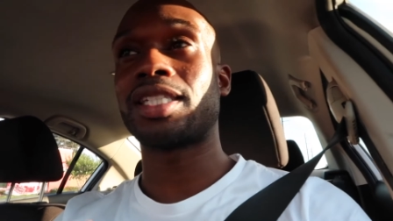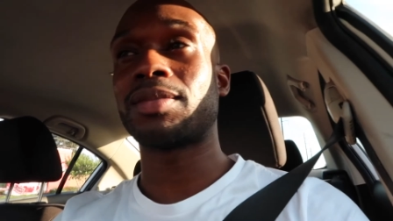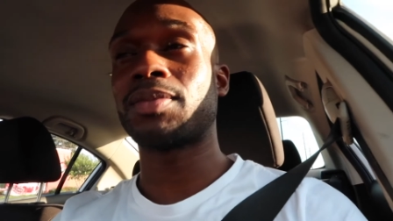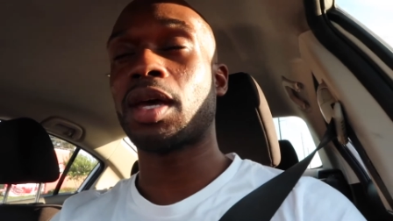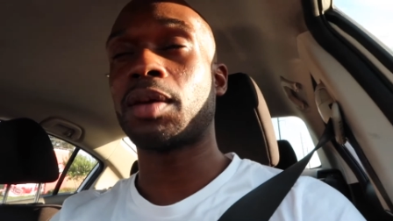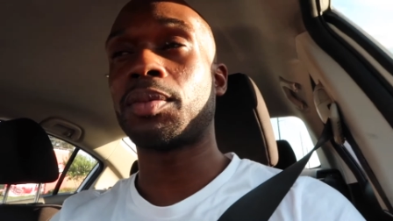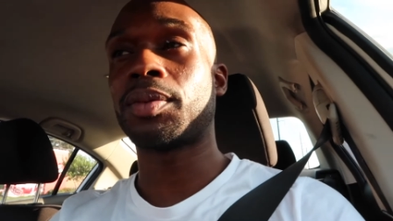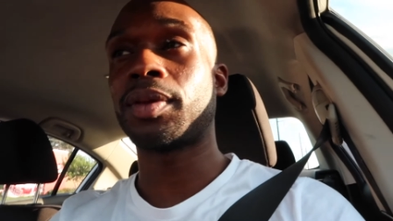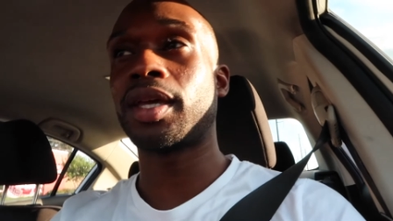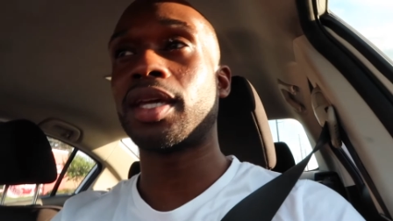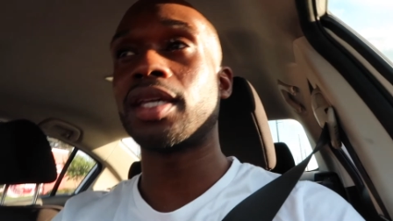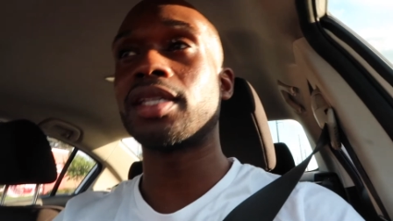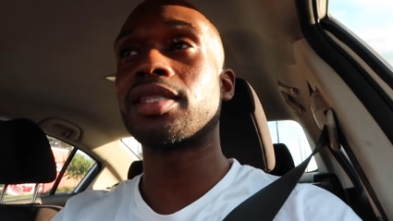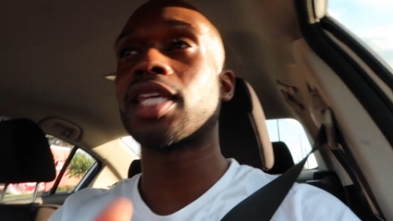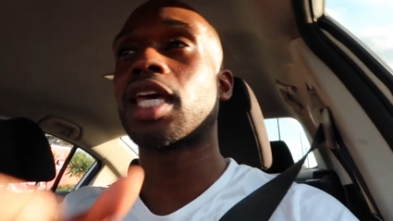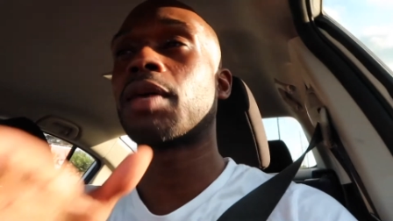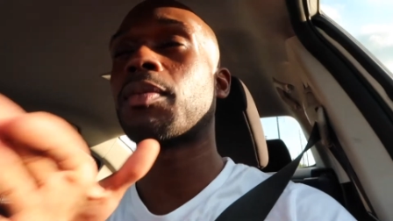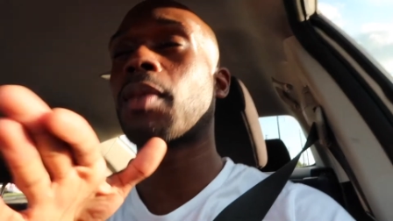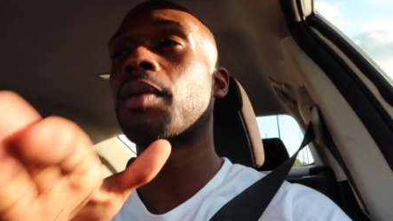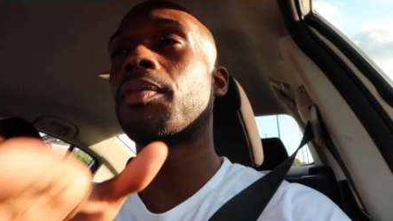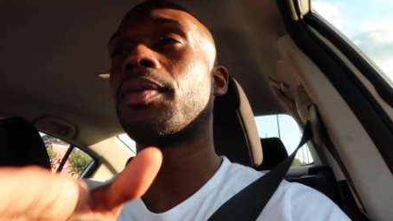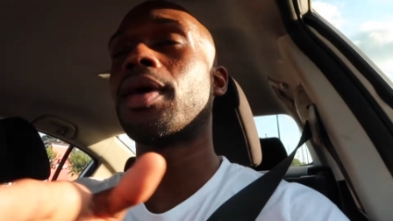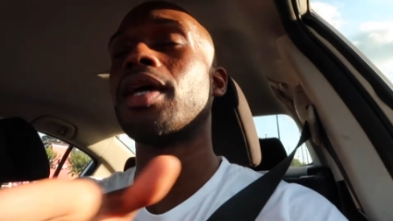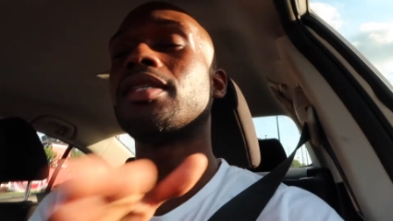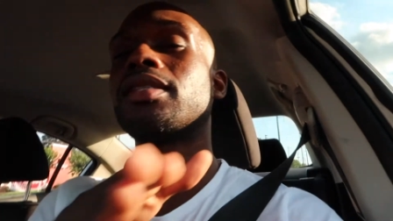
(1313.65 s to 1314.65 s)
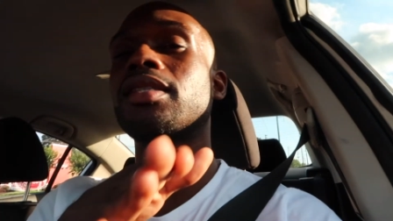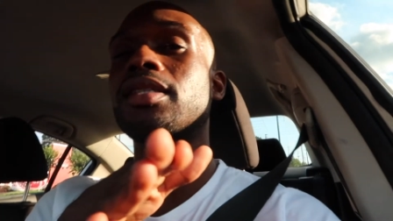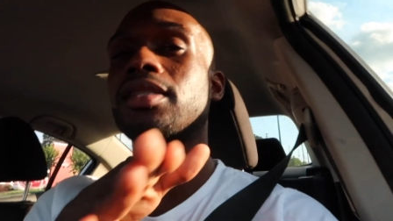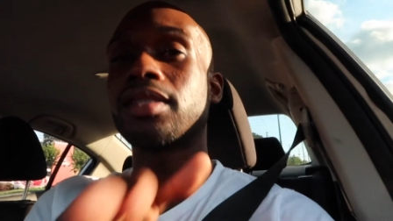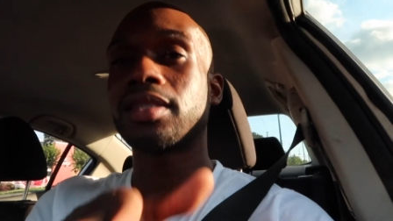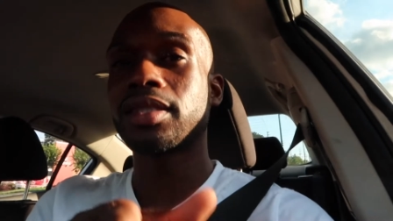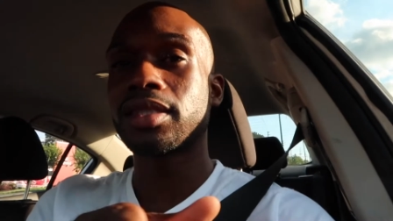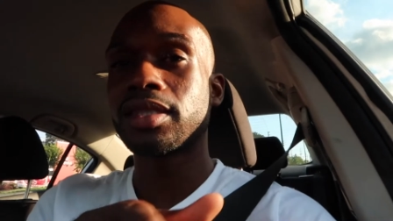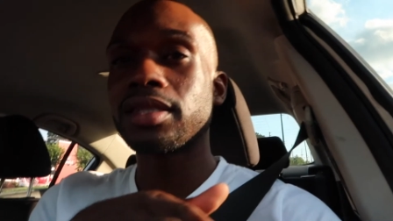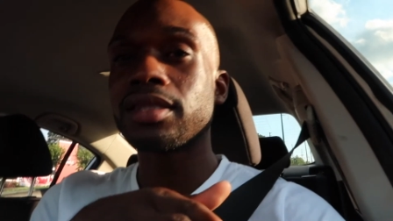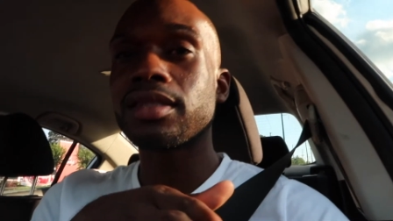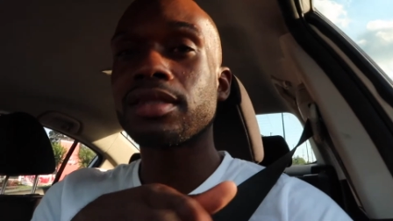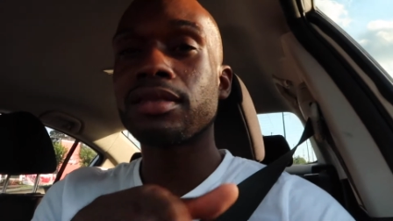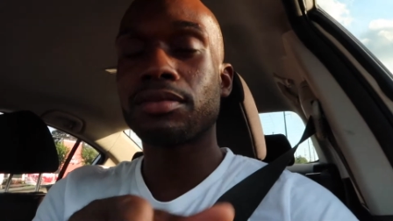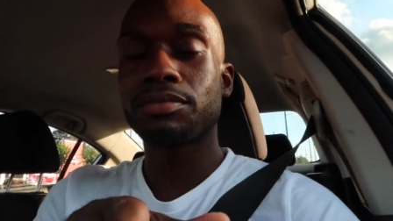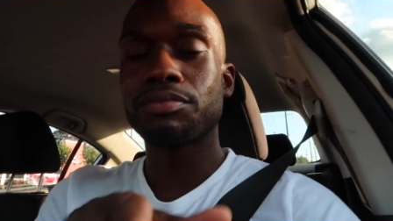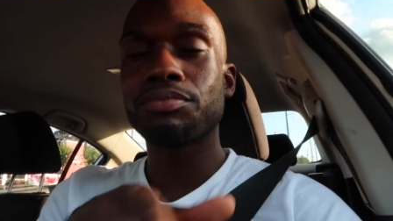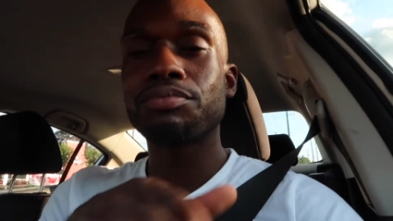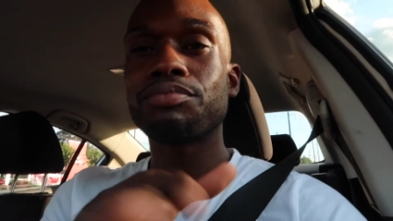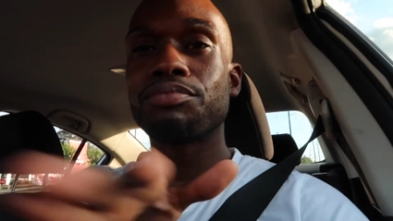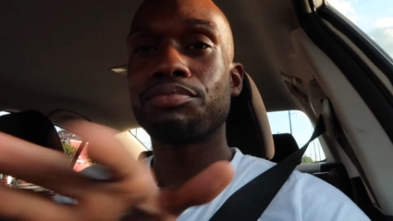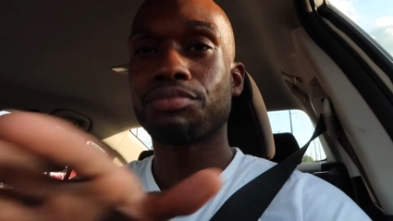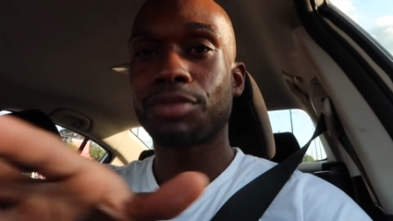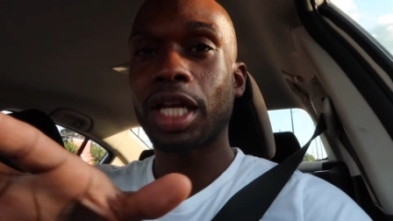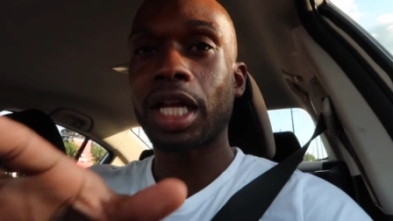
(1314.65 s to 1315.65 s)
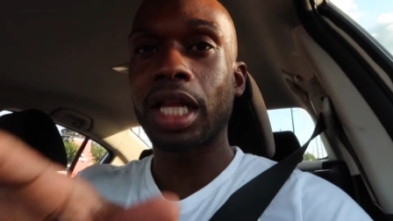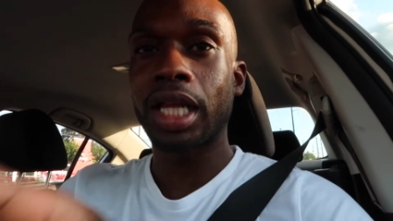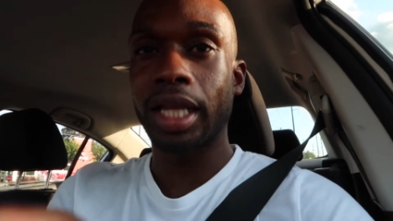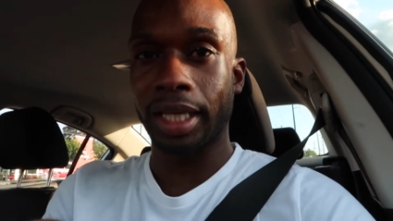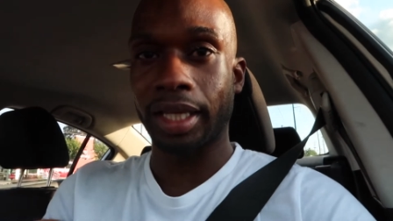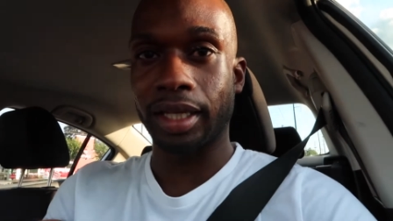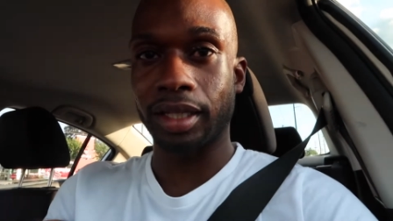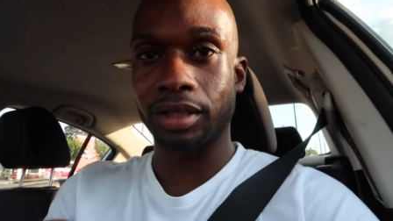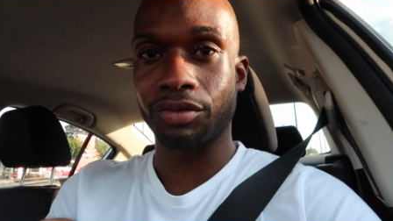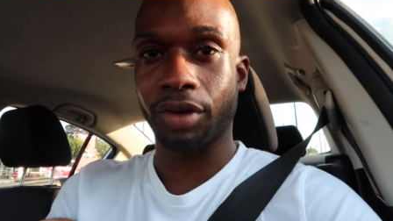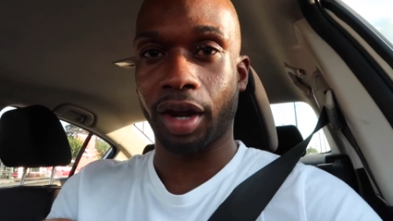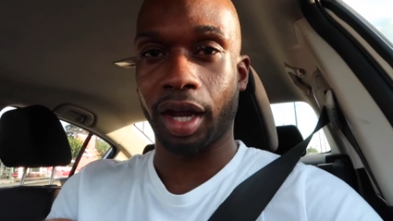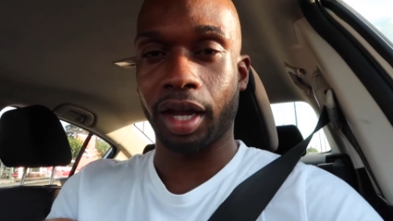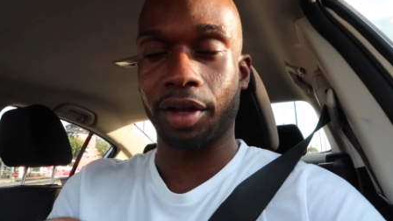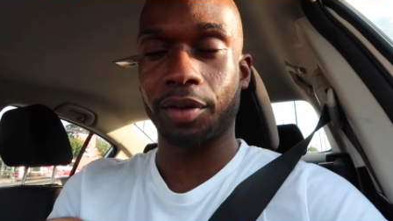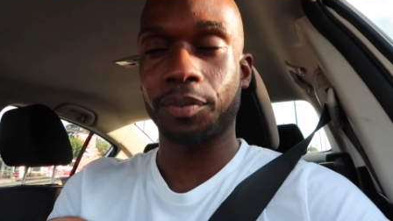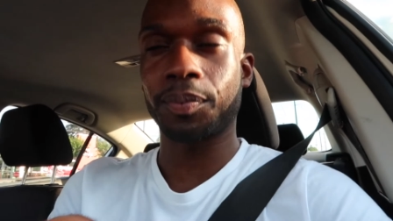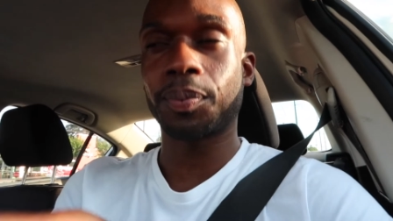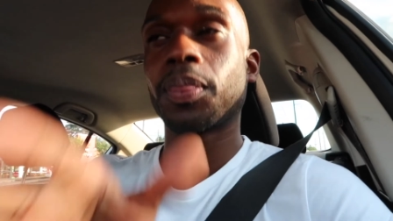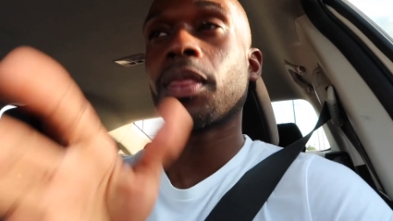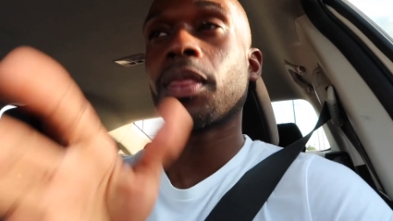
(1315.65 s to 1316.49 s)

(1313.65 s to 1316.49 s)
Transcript: to my place. Like, my place is clean, right?